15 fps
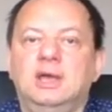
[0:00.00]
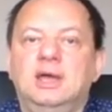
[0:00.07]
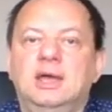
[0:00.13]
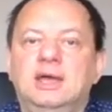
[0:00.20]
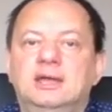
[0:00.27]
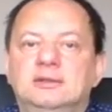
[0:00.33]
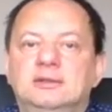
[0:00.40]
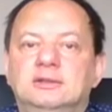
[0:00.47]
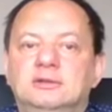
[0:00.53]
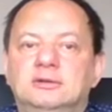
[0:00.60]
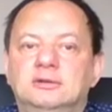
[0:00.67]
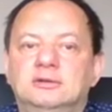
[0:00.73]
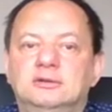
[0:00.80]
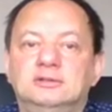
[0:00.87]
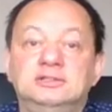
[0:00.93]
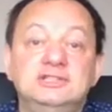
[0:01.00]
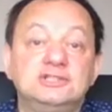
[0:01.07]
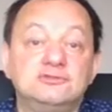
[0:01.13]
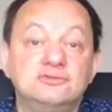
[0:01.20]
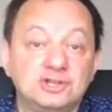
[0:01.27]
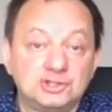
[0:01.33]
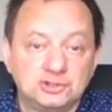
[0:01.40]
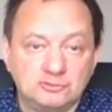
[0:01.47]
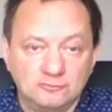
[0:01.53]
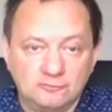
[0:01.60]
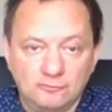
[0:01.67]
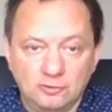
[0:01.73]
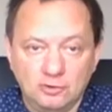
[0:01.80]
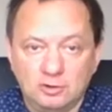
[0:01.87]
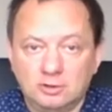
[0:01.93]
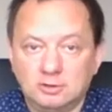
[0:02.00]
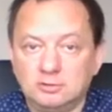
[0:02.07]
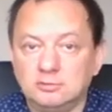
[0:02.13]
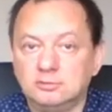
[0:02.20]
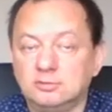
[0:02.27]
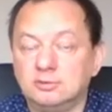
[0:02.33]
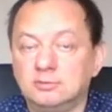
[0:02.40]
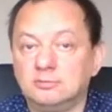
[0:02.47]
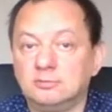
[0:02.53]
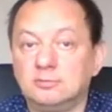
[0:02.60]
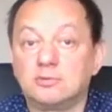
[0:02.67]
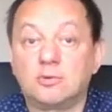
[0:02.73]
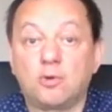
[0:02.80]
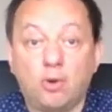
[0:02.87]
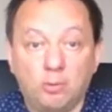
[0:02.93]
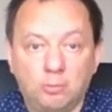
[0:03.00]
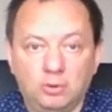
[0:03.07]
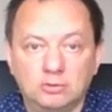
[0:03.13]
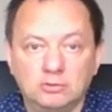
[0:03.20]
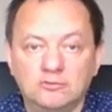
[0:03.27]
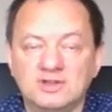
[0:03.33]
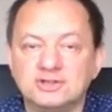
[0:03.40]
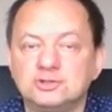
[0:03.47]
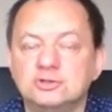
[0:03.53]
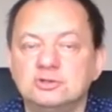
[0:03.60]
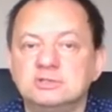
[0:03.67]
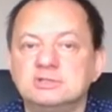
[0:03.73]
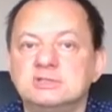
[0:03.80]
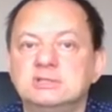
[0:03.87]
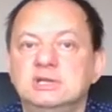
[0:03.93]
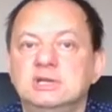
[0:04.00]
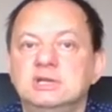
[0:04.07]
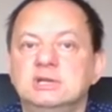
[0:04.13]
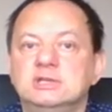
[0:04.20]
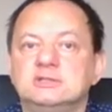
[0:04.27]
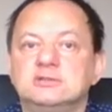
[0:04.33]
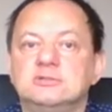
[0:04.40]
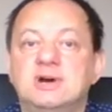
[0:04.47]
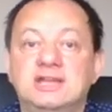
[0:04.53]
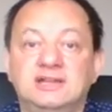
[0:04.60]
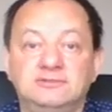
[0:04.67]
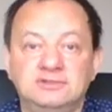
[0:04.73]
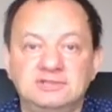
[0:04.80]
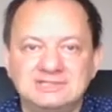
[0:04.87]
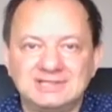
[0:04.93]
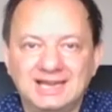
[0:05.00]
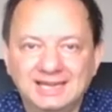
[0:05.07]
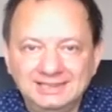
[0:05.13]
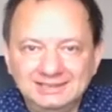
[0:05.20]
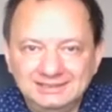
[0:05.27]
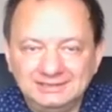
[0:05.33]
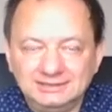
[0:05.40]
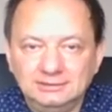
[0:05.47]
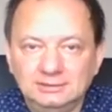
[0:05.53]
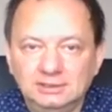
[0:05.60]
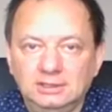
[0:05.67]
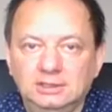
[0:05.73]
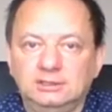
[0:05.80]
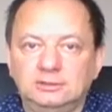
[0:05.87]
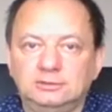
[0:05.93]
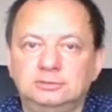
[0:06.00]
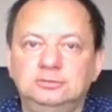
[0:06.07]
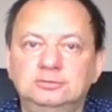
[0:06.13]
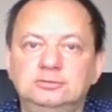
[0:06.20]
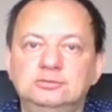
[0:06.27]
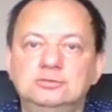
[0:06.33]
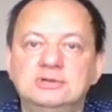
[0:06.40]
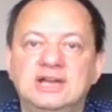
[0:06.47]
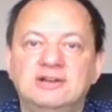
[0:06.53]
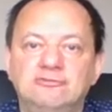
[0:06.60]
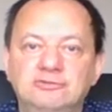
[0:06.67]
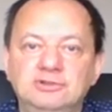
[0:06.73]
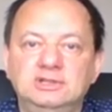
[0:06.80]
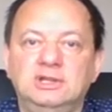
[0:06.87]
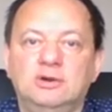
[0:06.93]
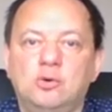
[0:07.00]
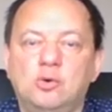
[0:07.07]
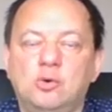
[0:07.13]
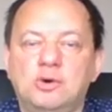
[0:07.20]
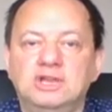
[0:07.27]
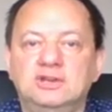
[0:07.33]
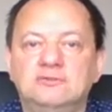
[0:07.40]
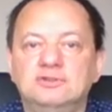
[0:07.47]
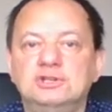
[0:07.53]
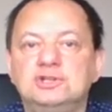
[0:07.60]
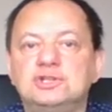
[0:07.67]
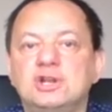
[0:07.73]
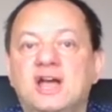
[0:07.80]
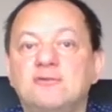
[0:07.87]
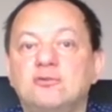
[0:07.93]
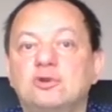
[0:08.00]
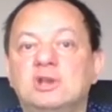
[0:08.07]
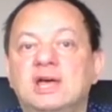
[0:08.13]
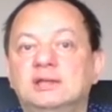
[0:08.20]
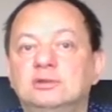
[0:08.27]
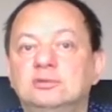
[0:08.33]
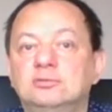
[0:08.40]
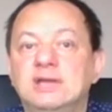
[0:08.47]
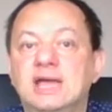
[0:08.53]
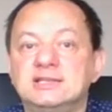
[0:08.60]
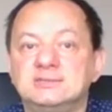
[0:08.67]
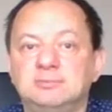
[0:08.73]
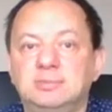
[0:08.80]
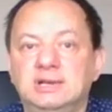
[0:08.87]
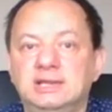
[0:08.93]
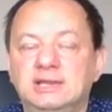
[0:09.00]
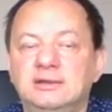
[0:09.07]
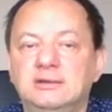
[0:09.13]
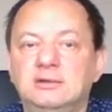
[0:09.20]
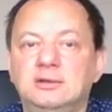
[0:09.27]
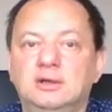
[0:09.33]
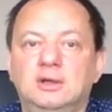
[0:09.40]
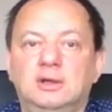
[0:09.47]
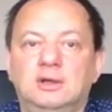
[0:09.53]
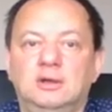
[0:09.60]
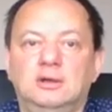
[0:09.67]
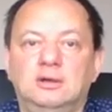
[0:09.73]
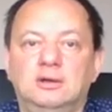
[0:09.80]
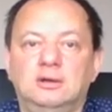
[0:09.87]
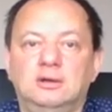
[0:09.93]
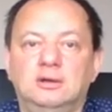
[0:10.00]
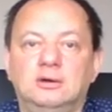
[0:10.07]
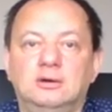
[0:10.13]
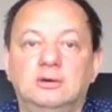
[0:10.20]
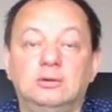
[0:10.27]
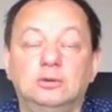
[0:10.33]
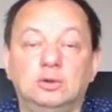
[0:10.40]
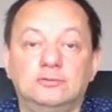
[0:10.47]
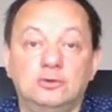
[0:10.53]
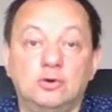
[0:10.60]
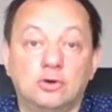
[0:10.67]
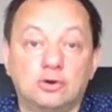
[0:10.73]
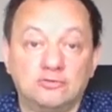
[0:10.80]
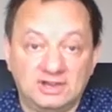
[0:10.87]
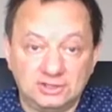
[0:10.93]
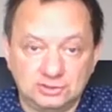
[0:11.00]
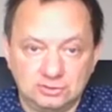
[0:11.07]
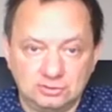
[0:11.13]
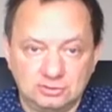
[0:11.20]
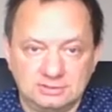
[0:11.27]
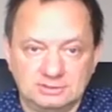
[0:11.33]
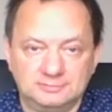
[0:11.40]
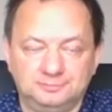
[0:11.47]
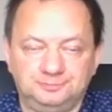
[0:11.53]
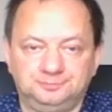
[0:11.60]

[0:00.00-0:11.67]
And these questions were common questions, so I have decided to do a video in which I would like to explain all of your questions